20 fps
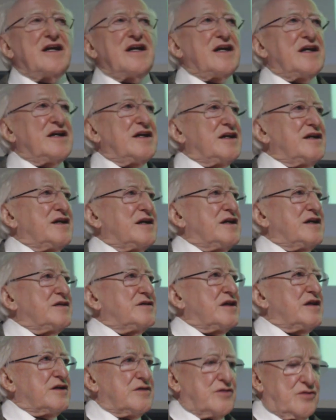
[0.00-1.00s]

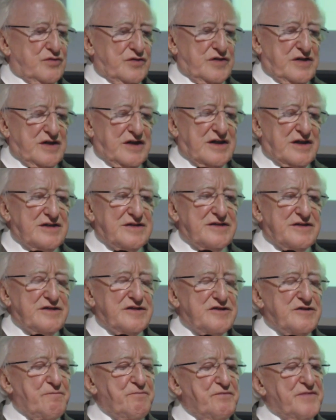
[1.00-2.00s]
in Northern
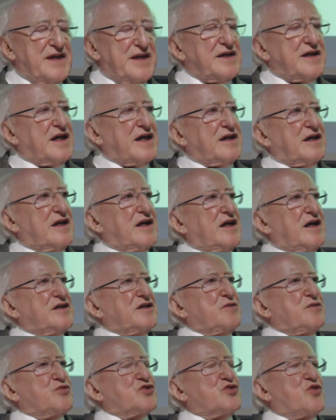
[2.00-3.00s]
Ireland. And
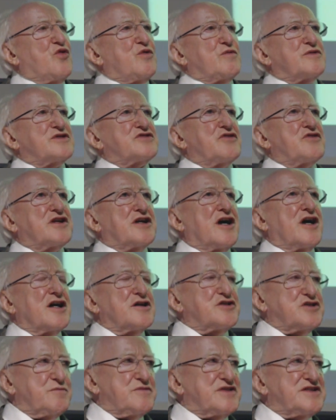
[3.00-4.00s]
he would always
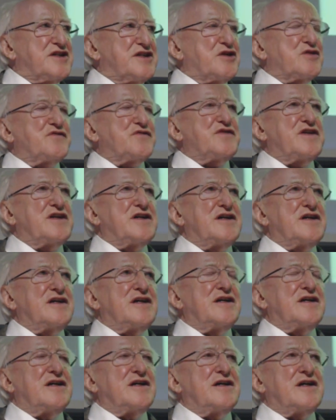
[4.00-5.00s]
regard himself
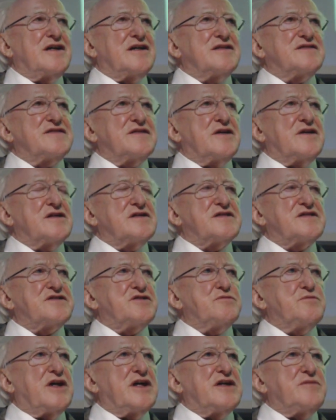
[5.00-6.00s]
as an
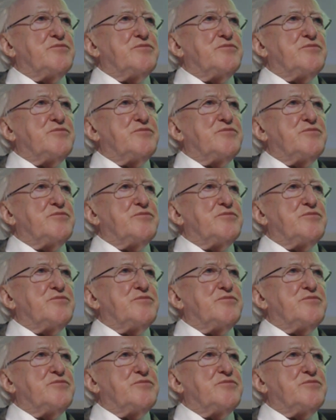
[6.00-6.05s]
Ulster man.